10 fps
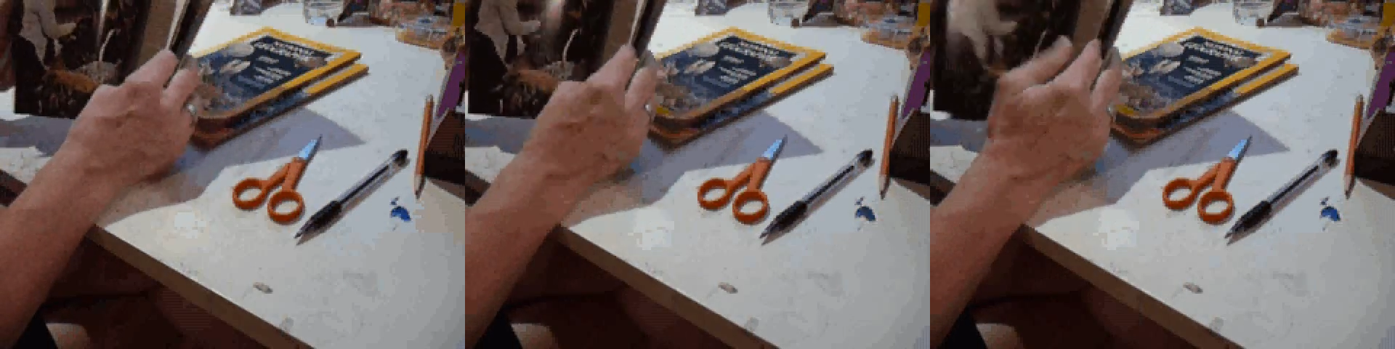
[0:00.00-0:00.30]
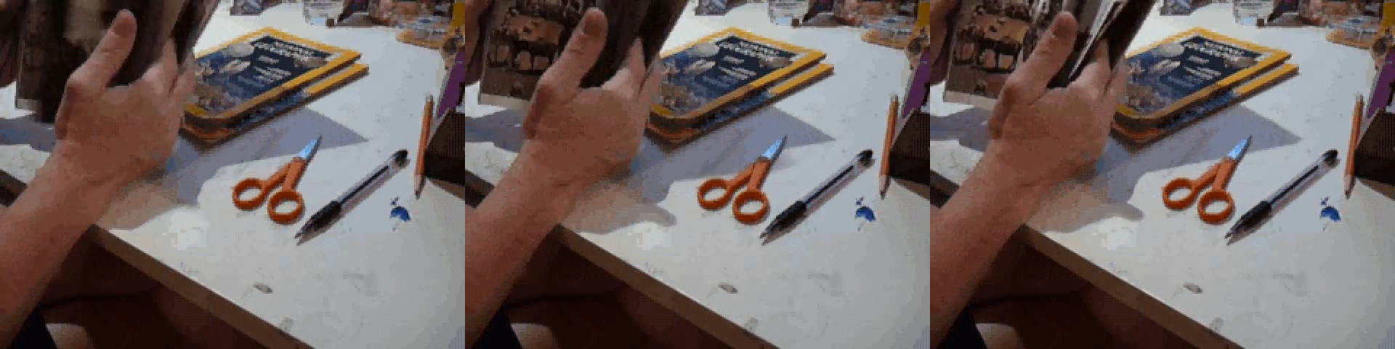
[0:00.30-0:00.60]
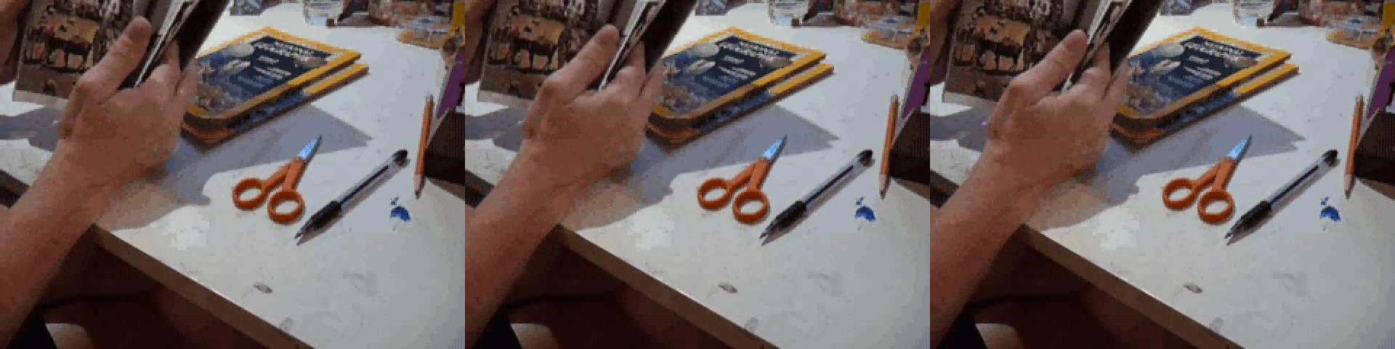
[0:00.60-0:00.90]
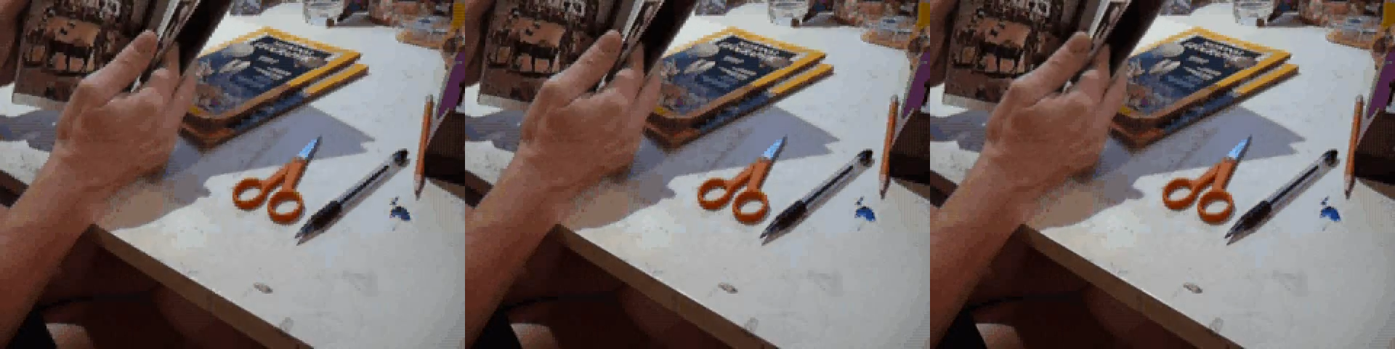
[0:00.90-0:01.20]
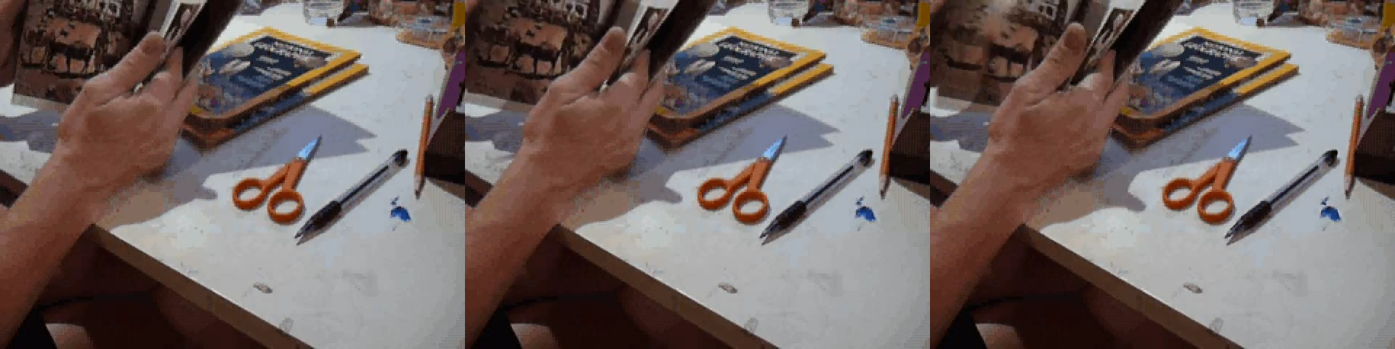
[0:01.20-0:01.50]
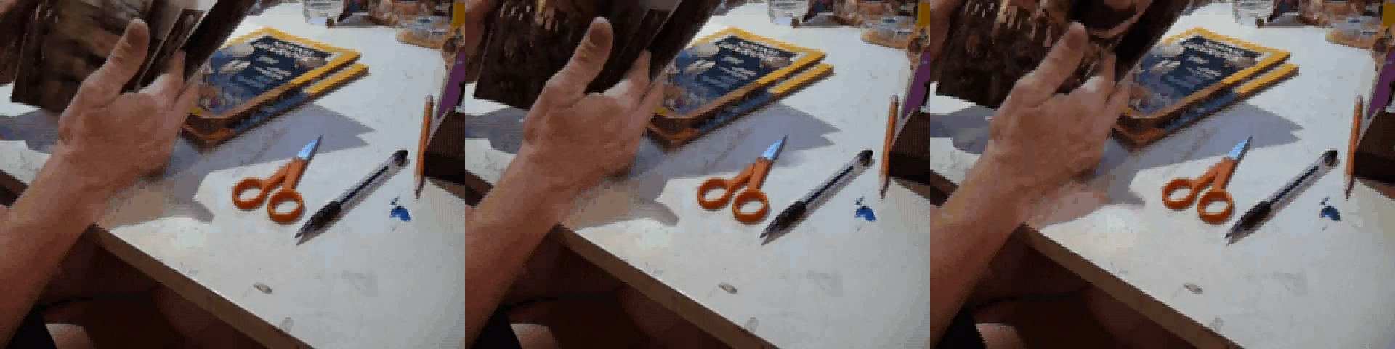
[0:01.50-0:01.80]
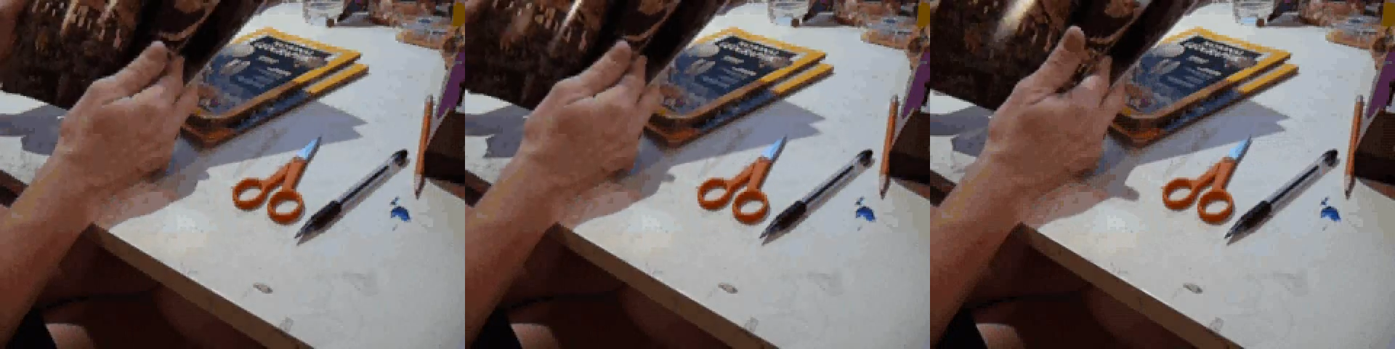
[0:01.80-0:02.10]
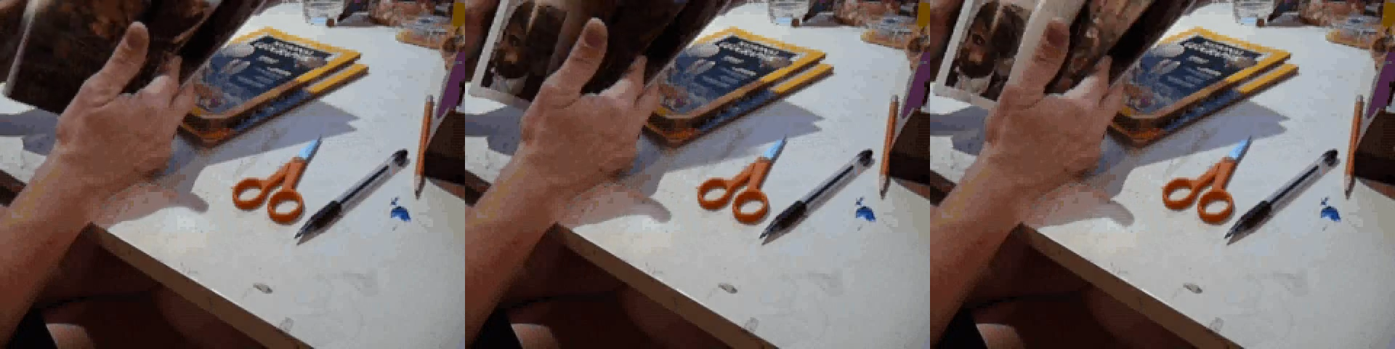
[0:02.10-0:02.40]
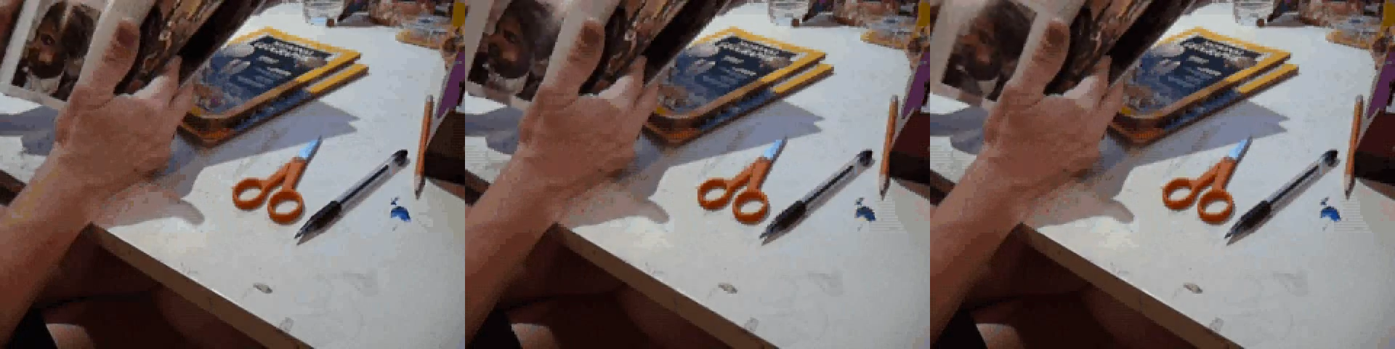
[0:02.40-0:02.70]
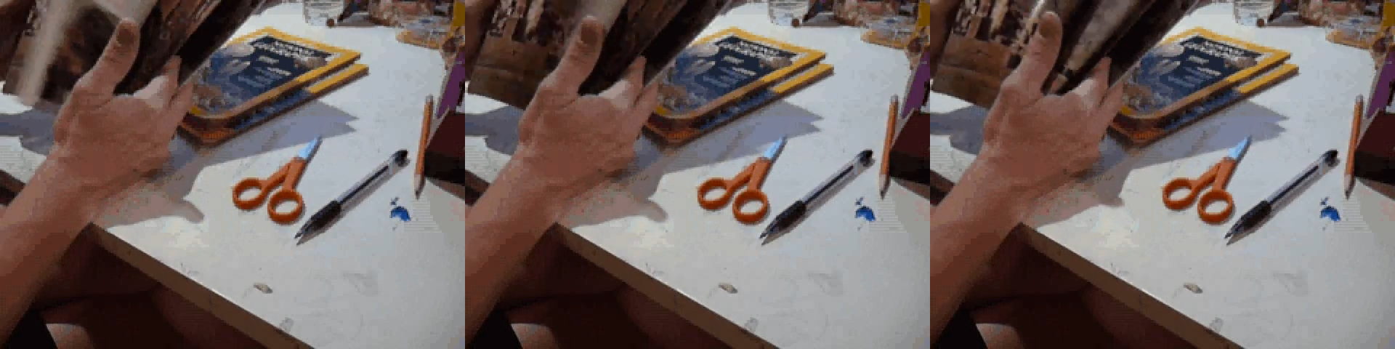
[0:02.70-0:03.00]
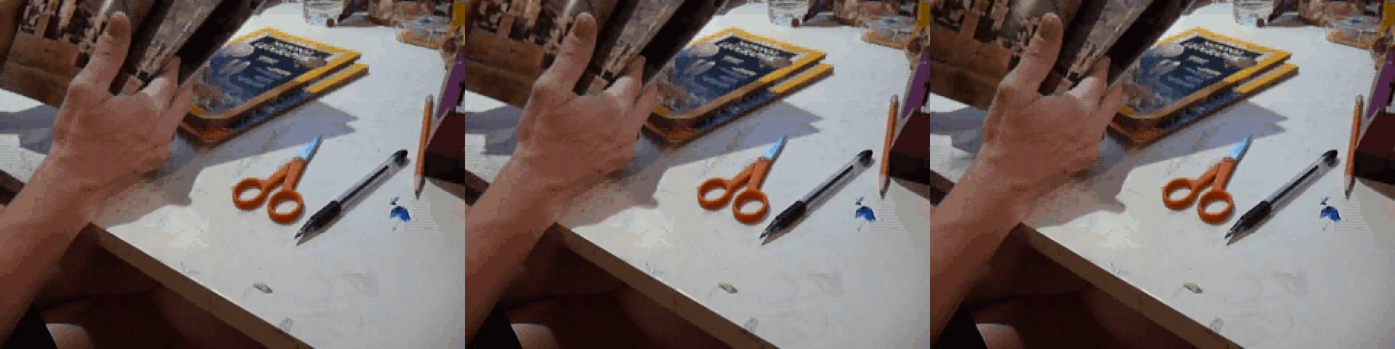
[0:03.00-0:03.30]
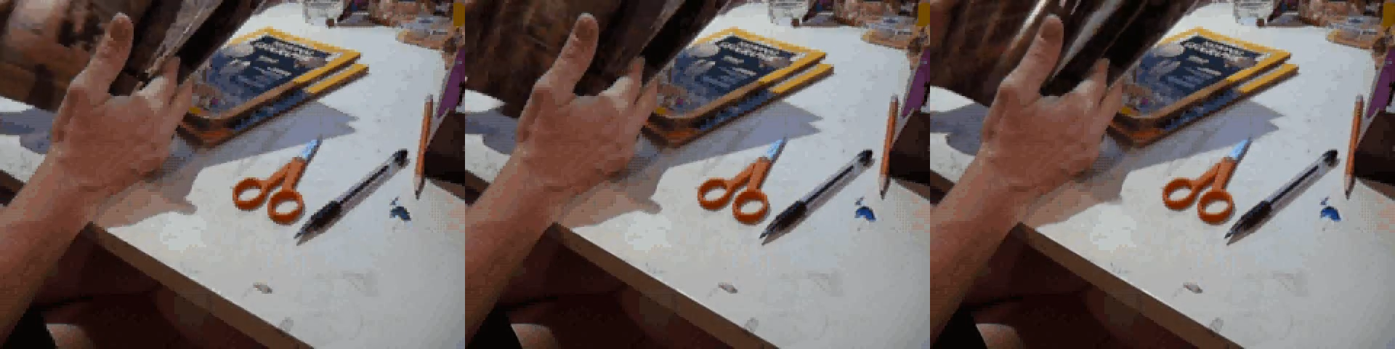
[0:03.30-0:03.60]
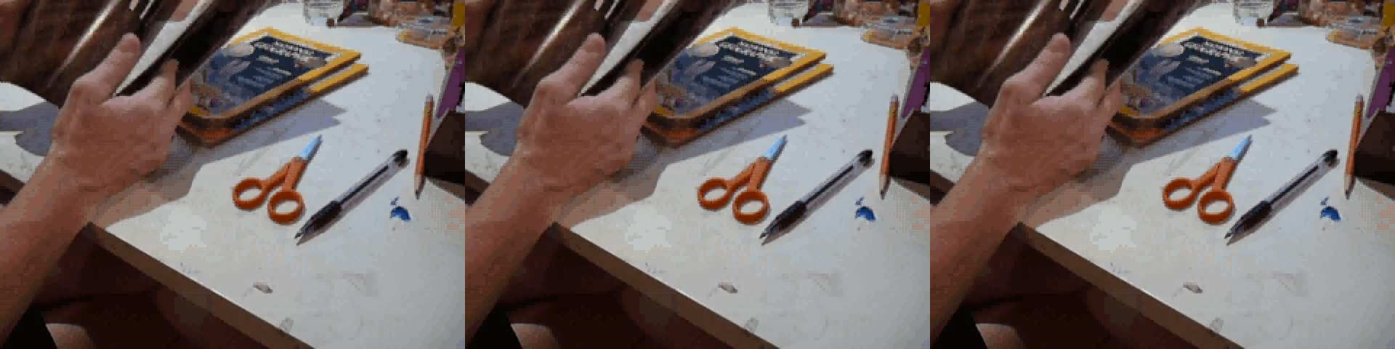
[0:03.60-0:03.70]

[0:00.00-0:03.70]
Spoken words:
[unreadable: no face in view]